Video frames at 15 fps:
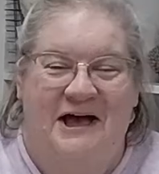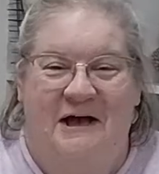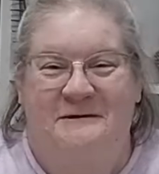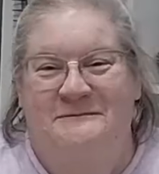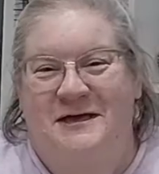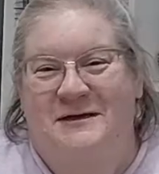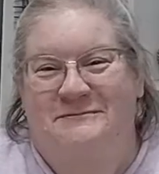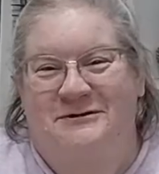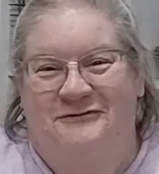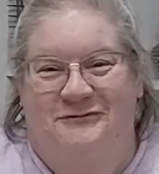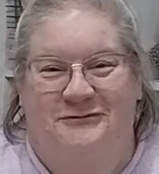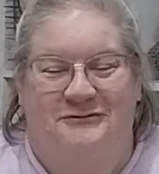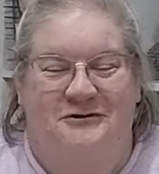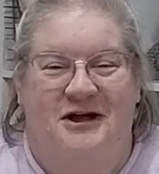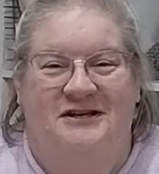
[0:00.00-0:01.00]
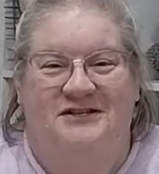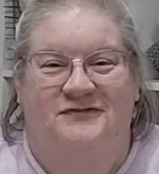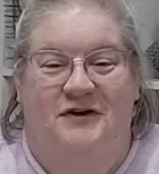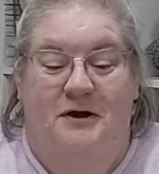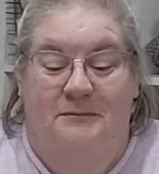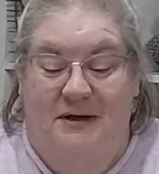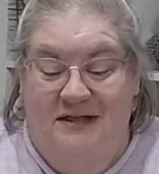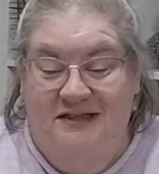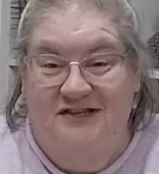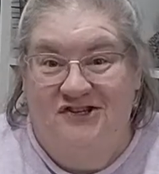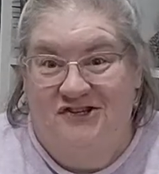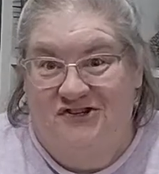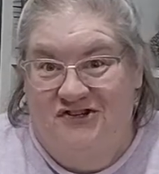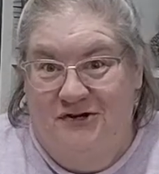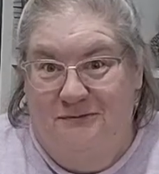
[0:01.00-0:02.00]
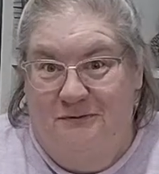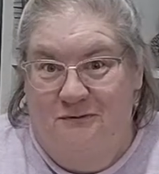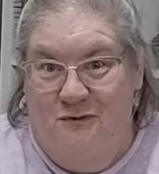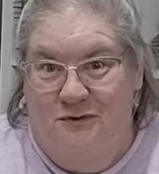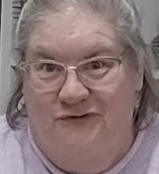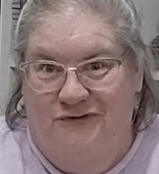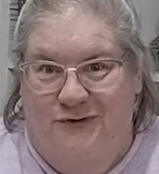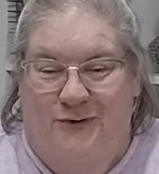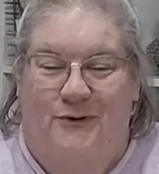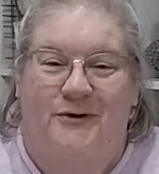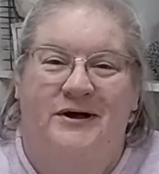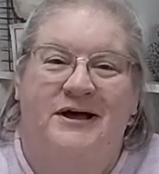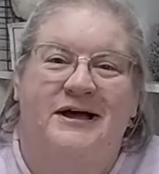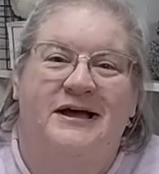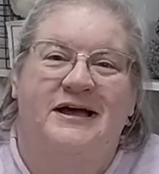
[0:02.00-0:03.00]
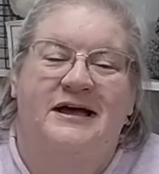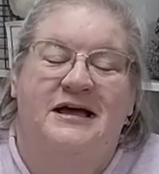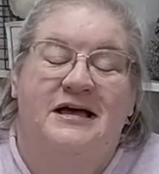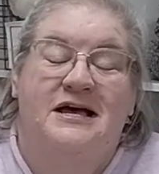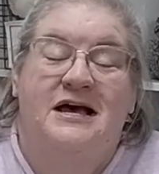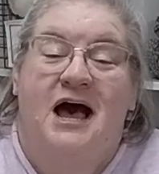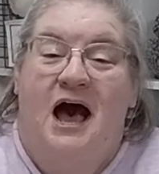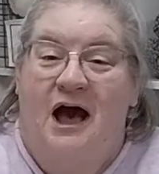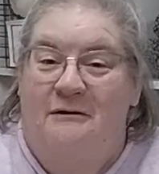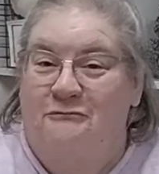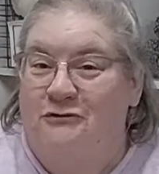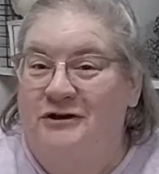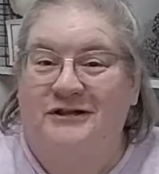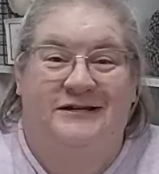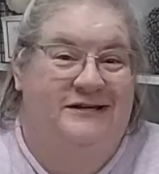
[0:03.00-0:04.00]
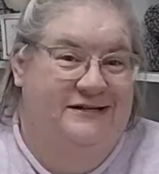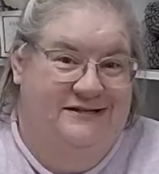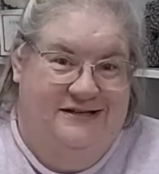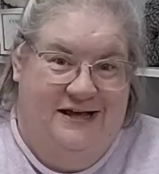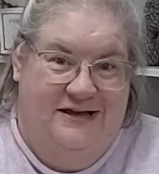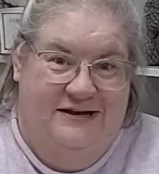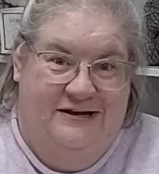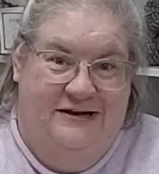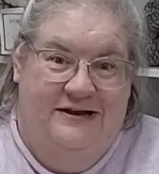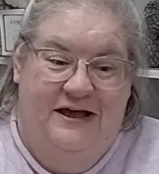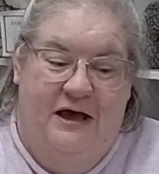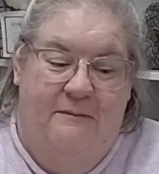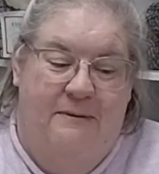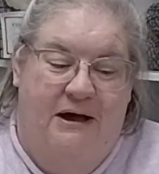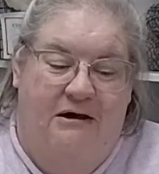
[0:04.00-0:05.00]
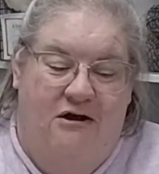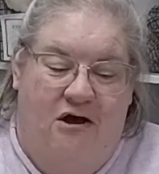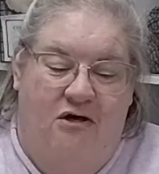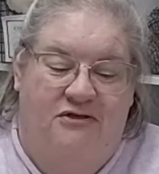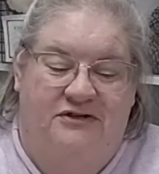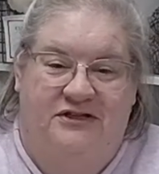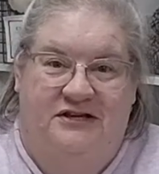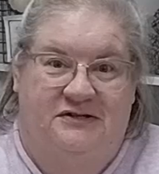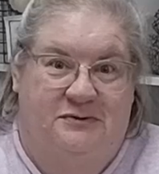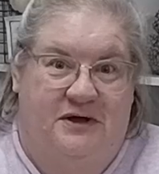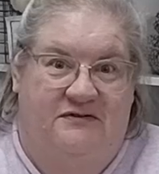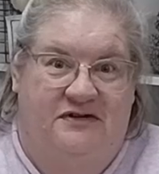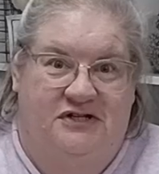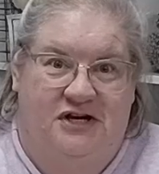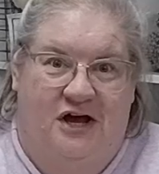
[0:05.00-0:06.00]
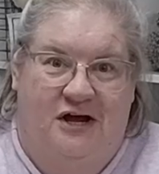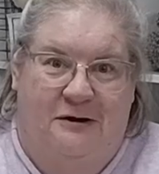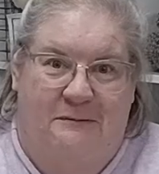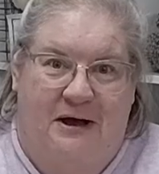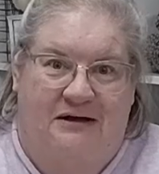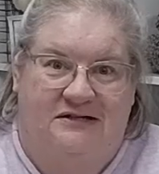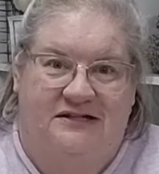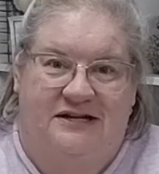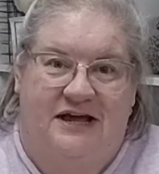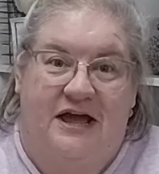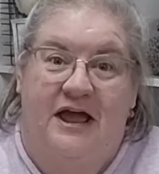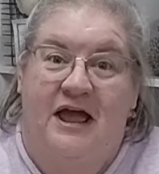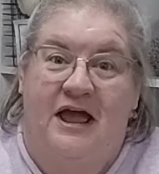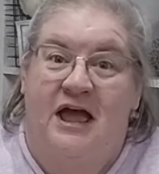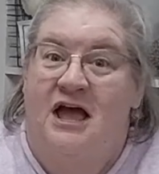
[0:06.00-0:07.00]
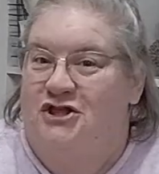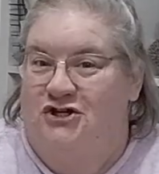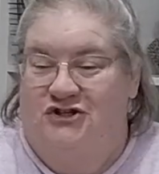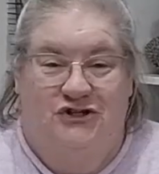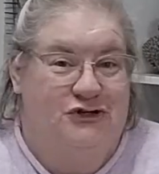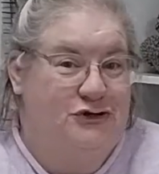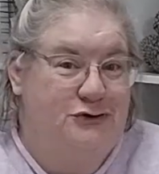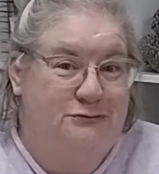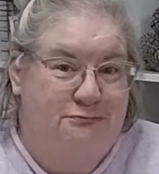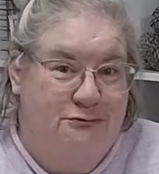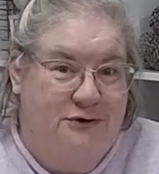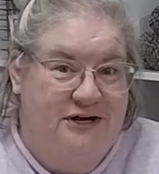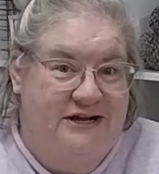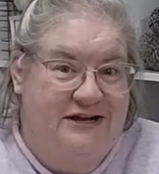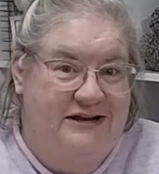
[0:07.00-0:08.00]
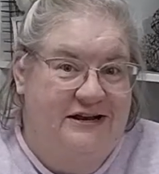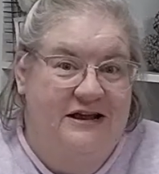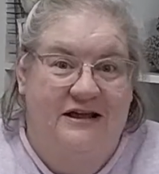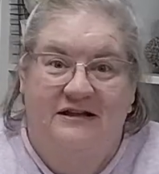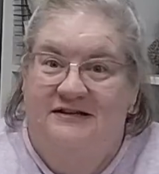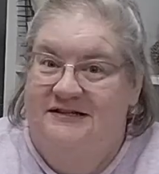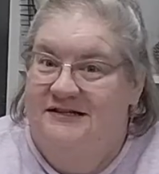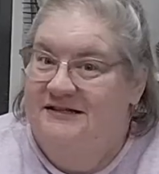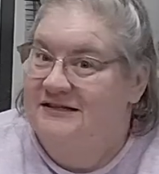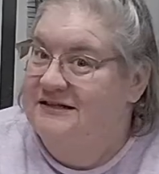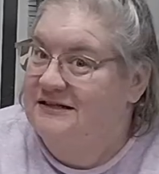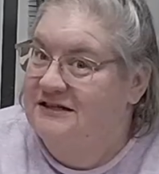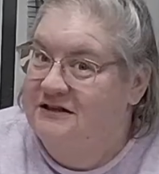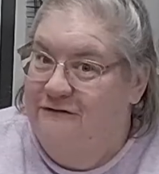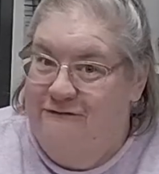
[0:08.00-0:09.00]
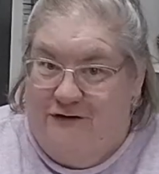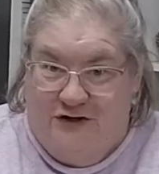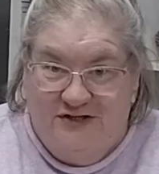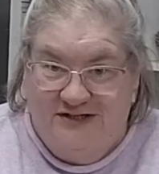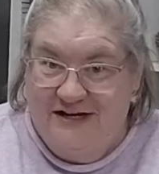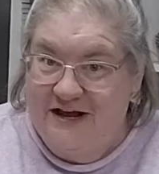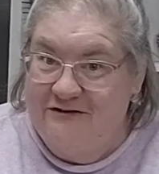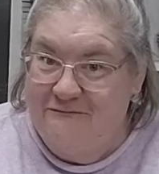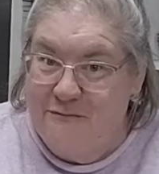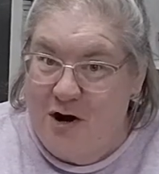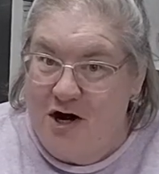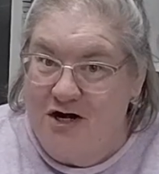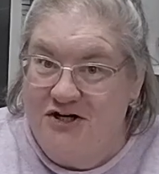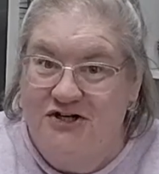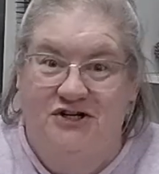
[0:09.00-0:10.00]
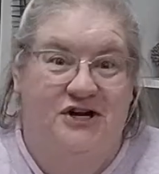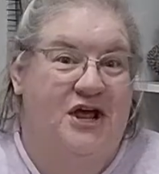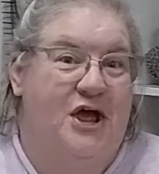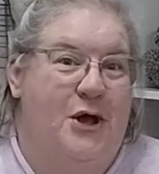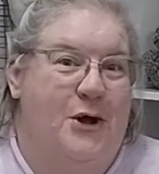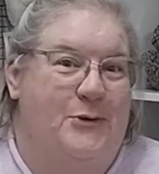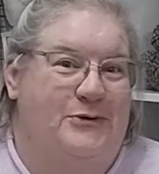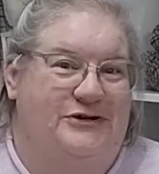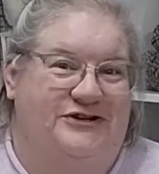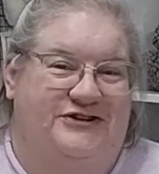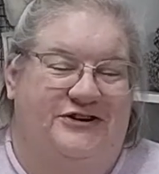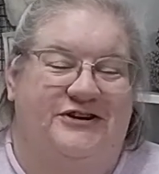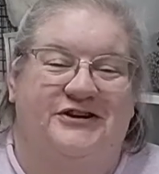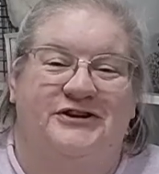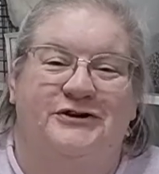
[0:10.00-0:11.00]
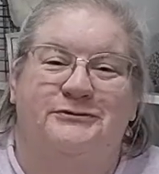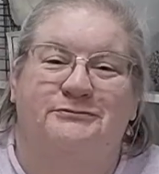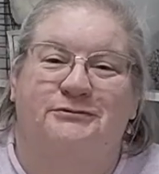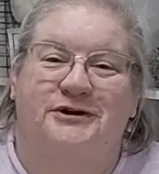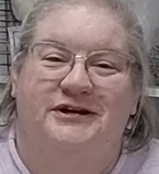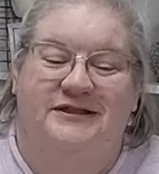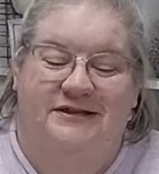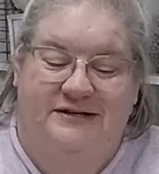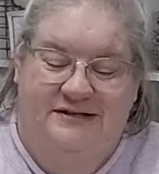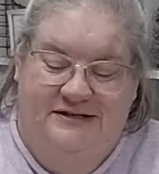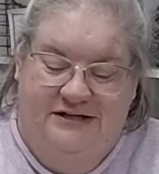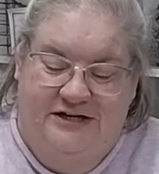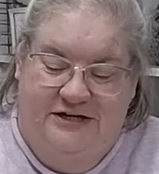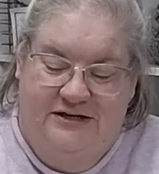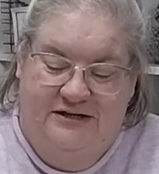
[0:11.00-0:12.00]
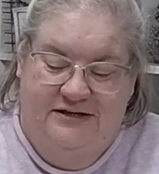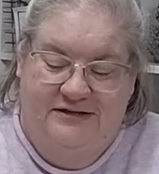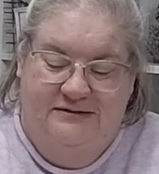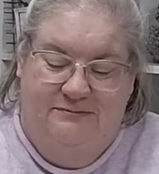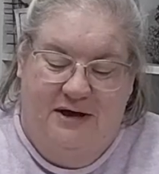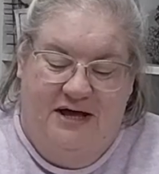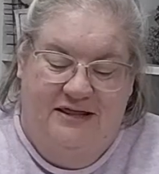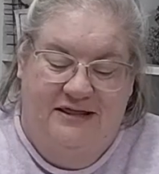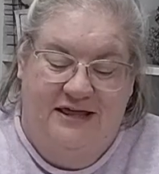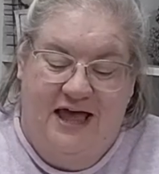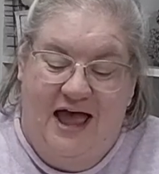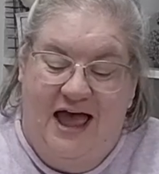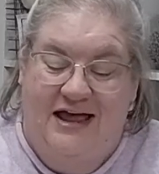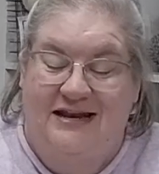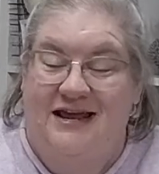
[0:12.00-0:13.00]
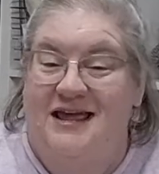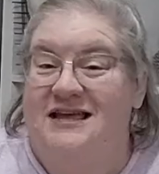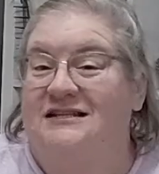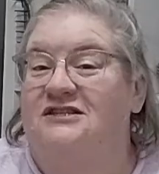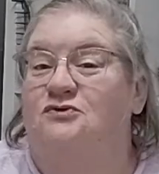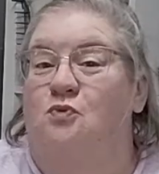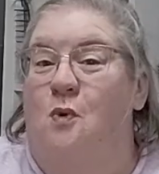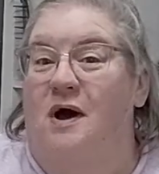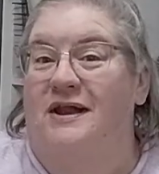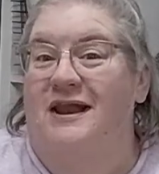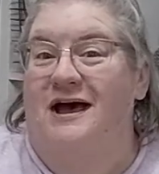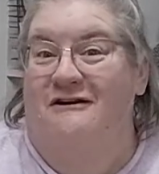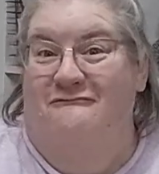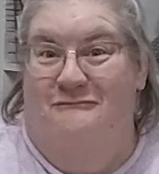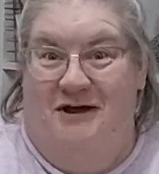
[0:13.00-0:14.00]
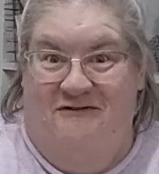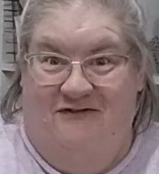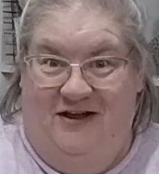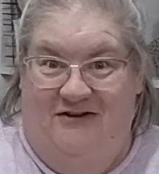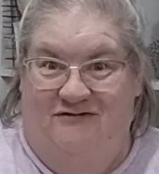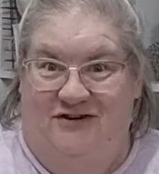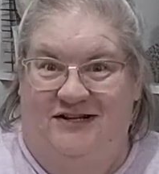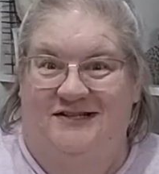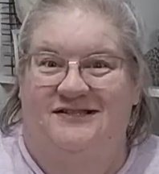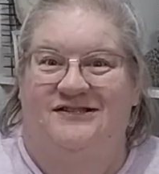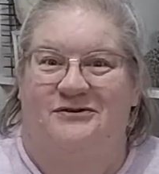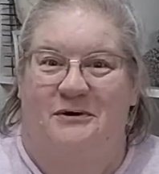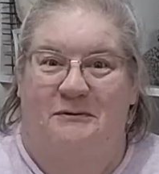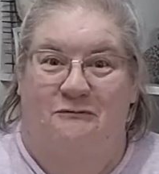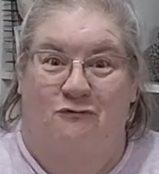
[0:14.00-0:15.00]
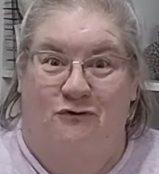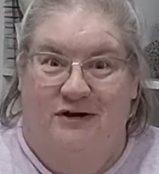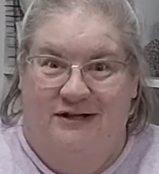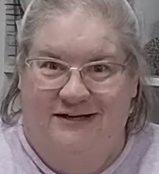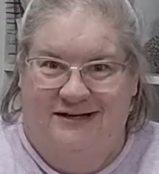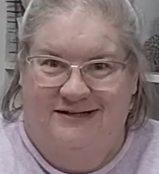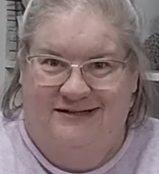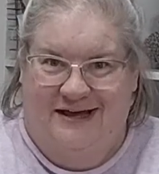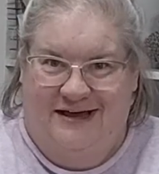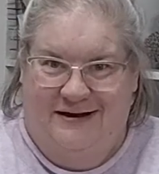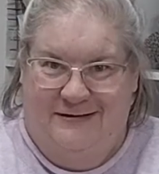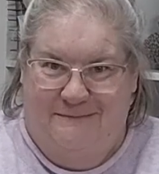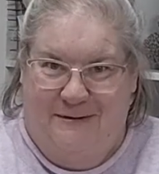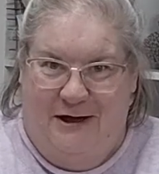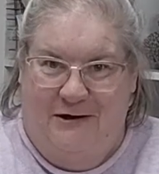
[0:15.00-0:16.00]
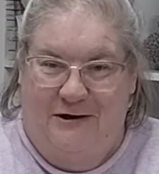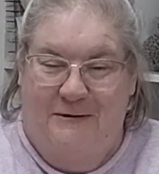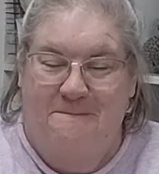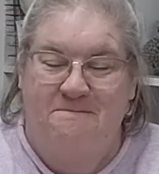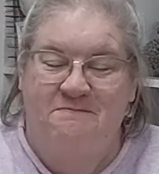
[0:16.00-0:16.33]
I'm Amy from the Ross Farm, and this is Sheep and Wool School. I'm really excited about all the things we have to talk about today. There's a new breed since it's the first day of March. We're starting a new breed this month, and it's one of my favorites, so I'm really excited about it.